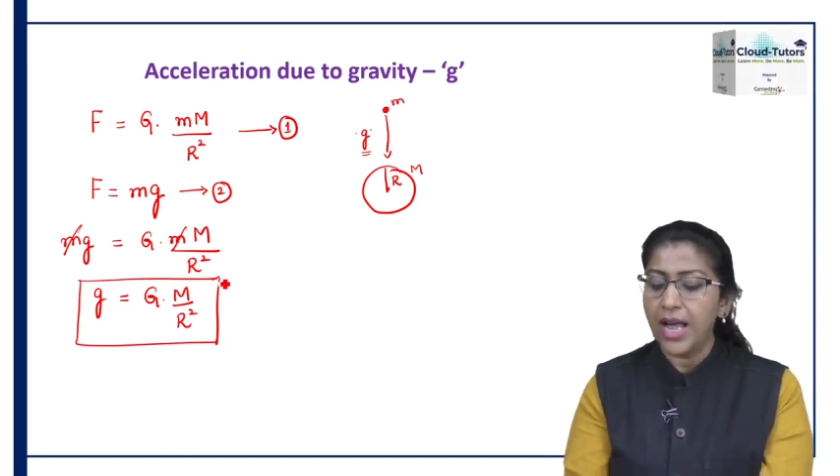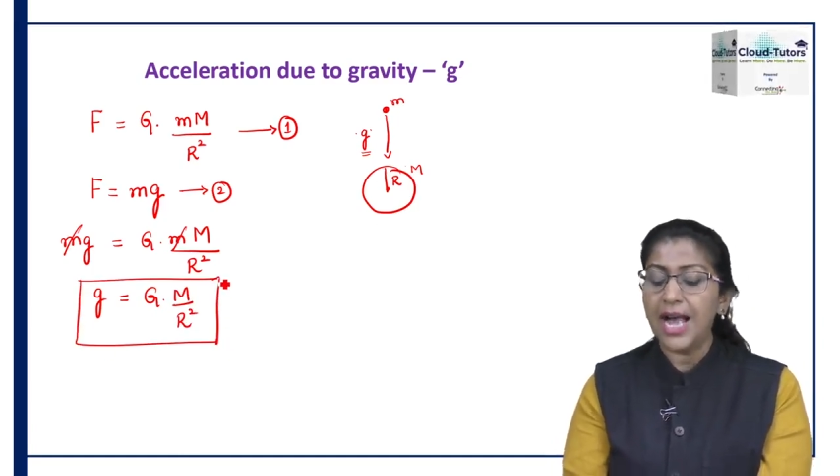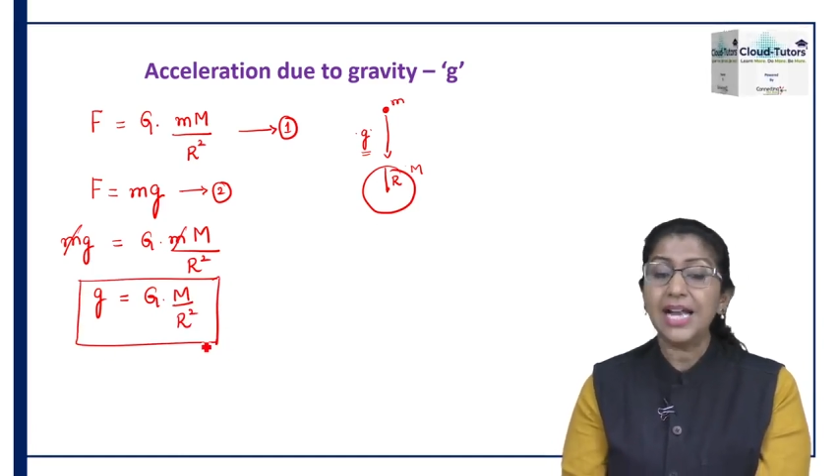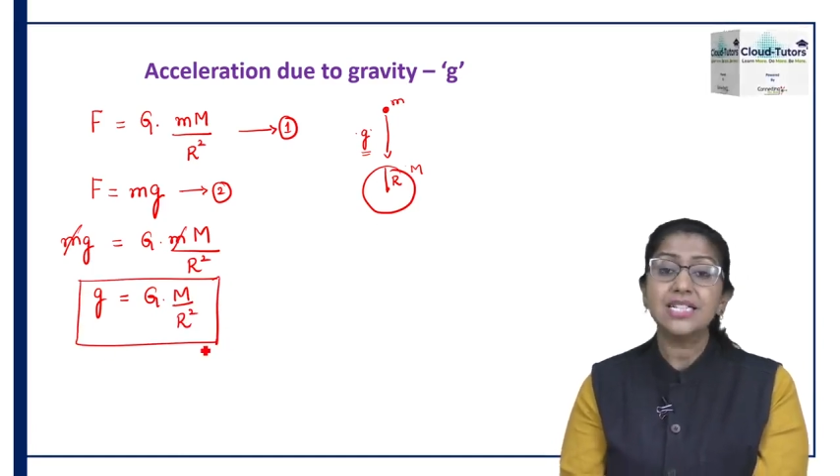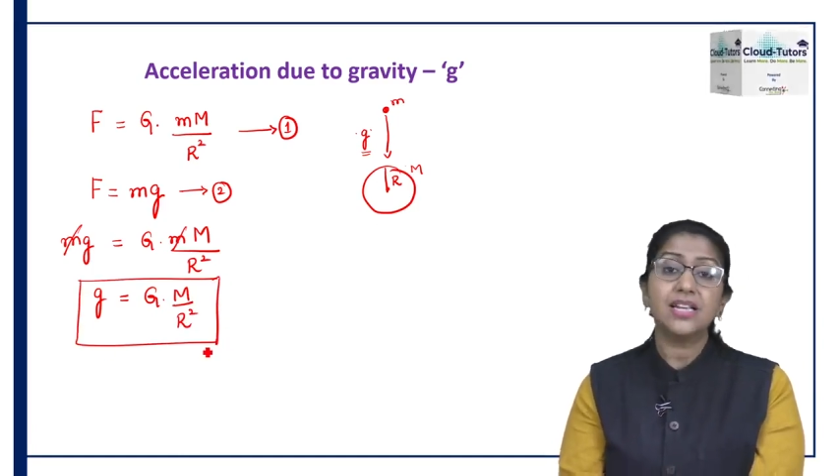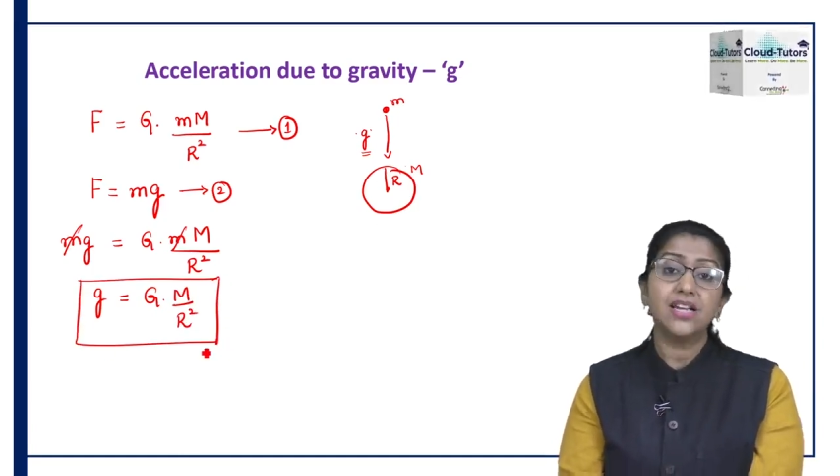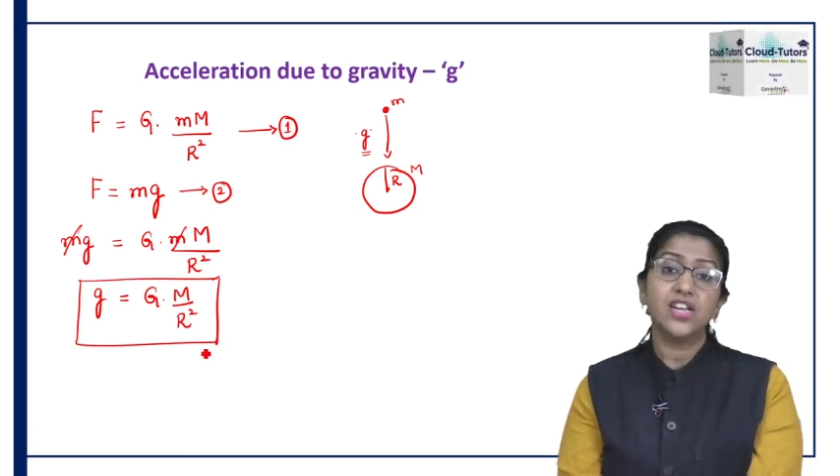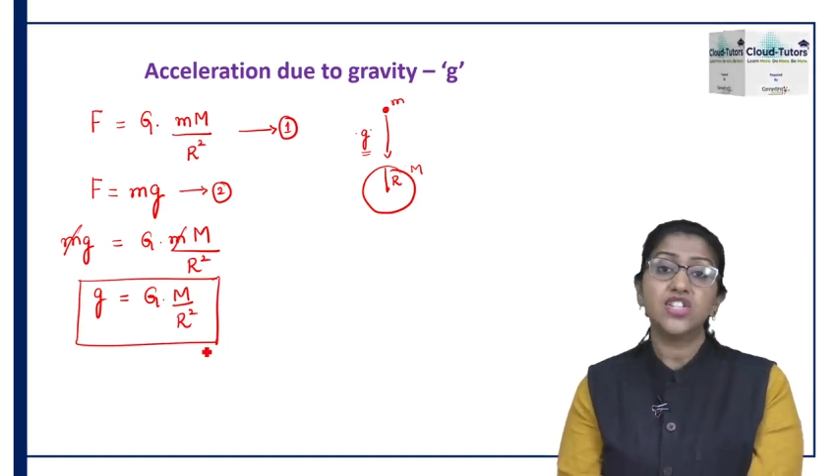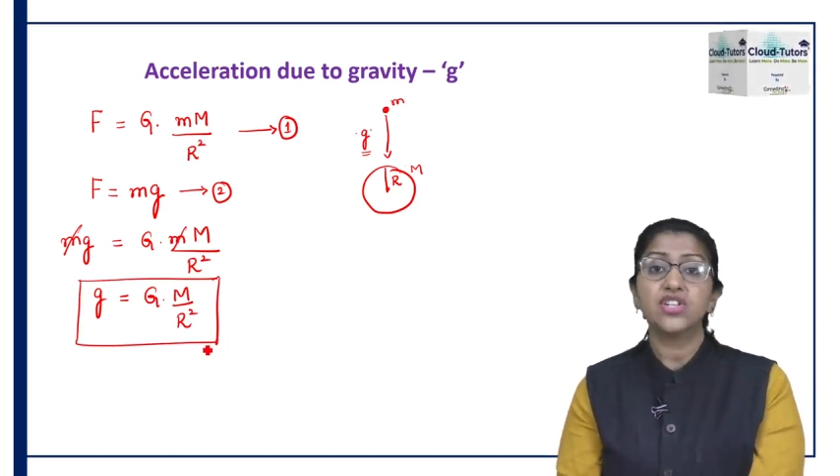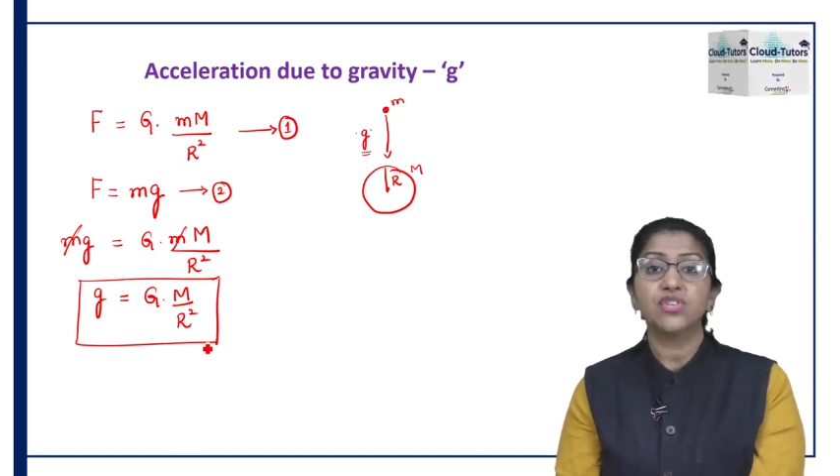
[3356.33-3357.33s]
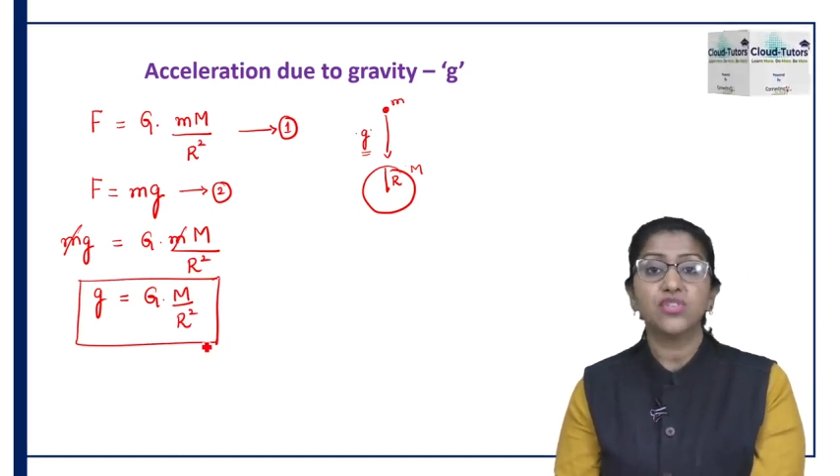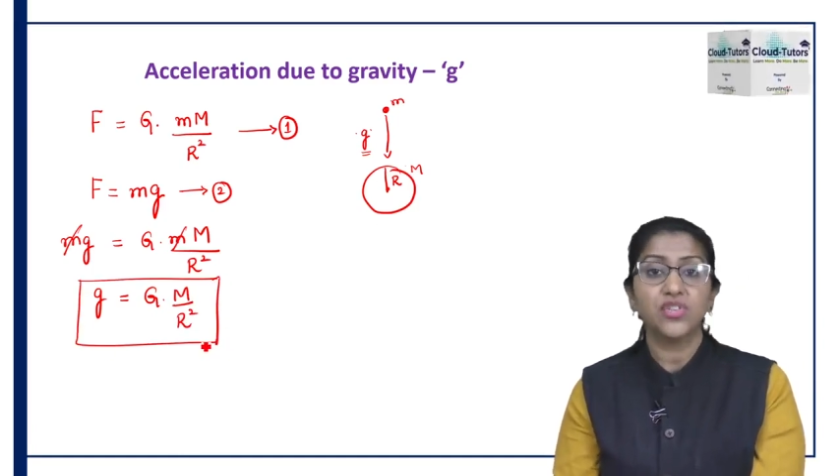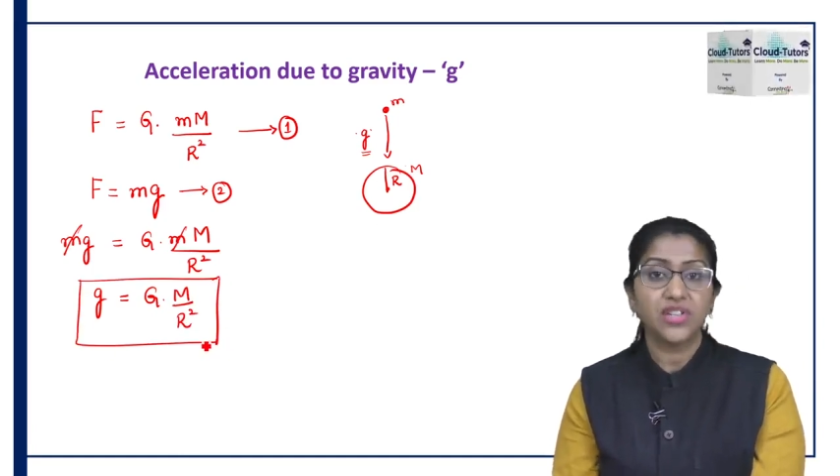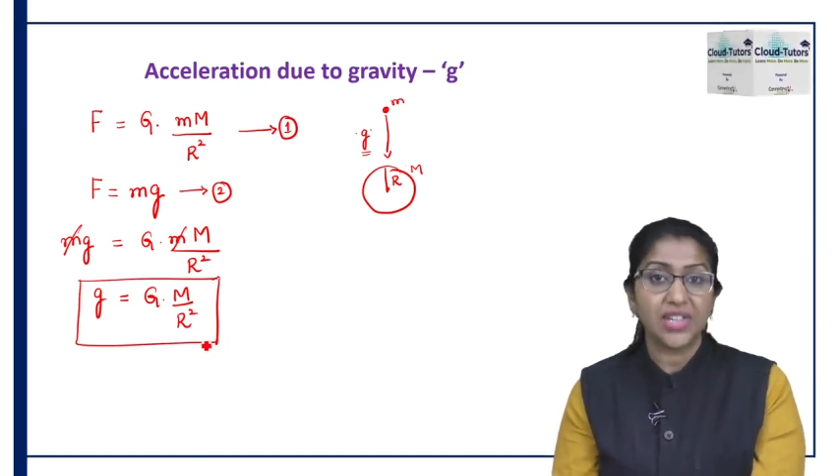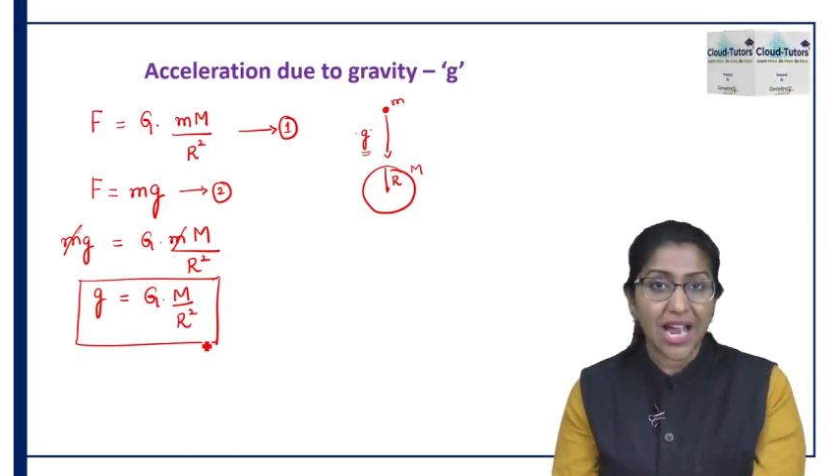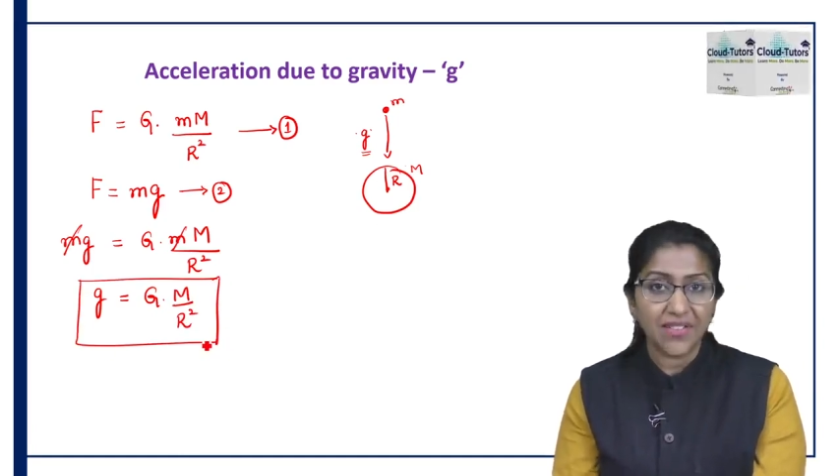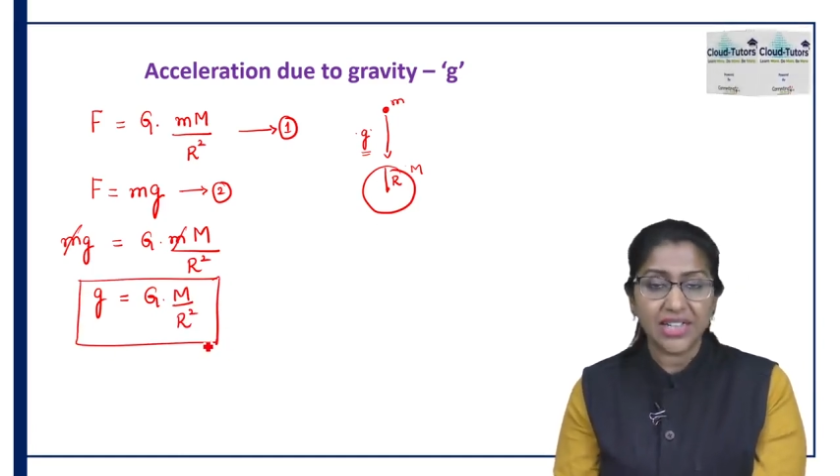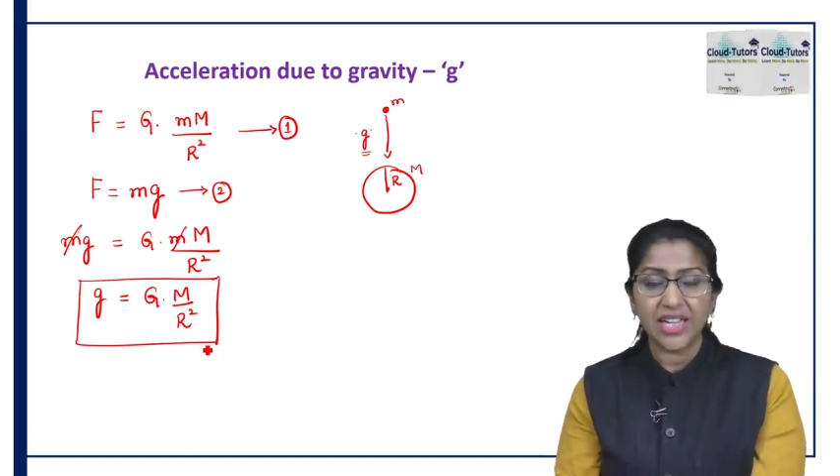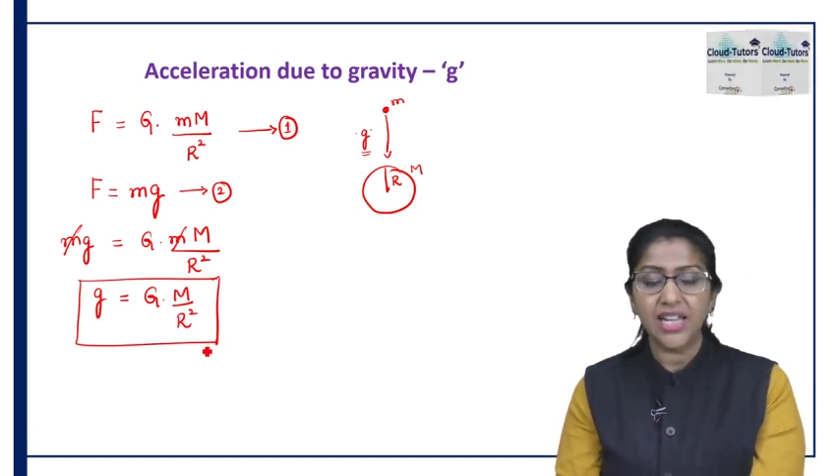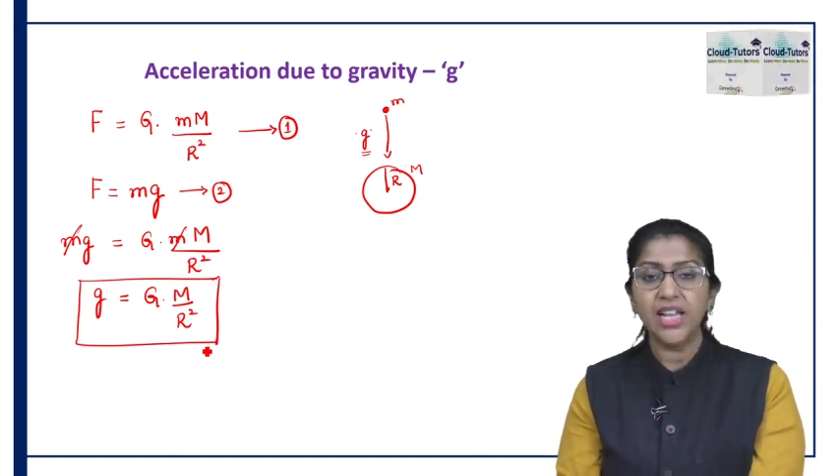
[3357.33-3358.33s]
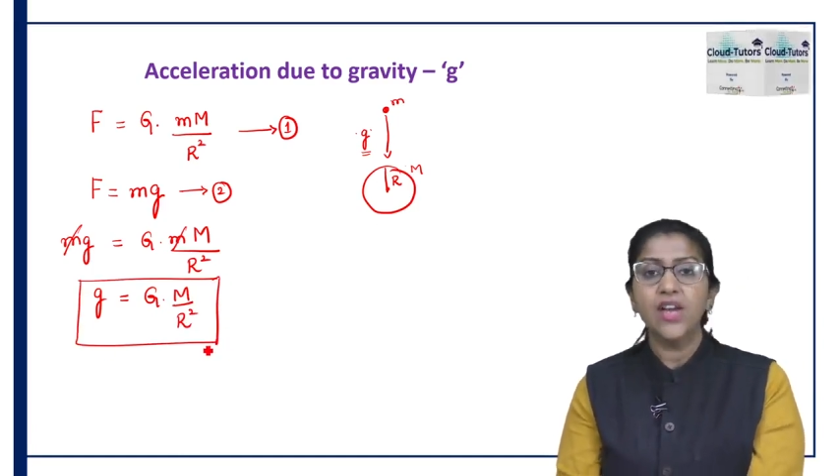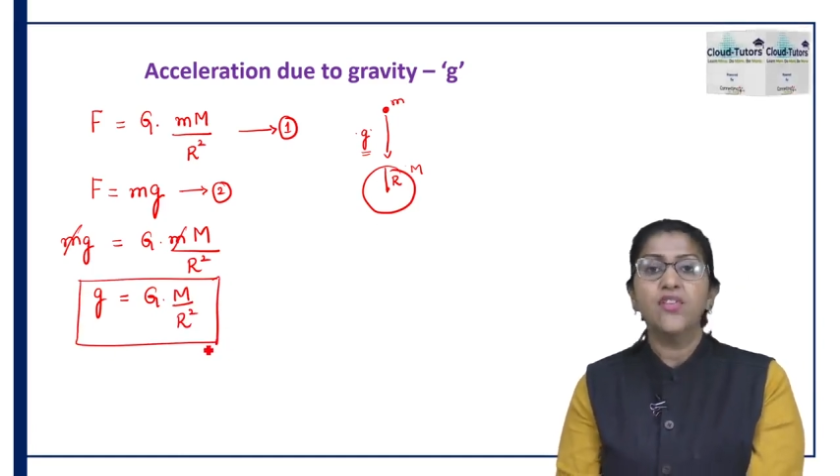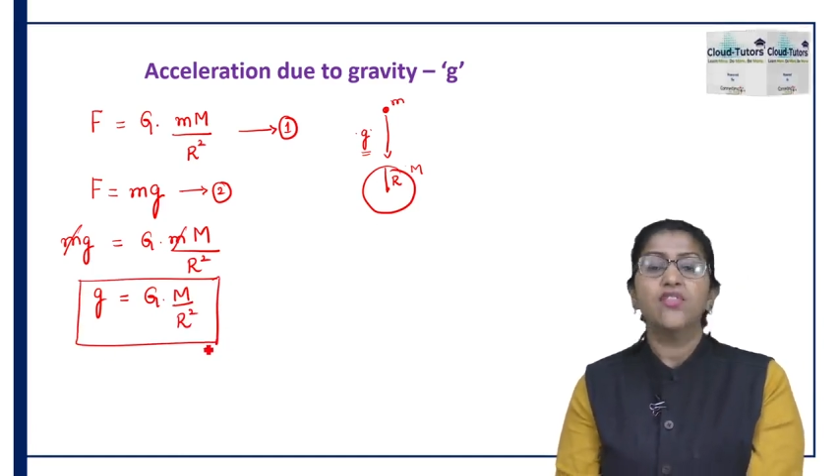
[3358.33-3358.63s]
acceleration due to gravity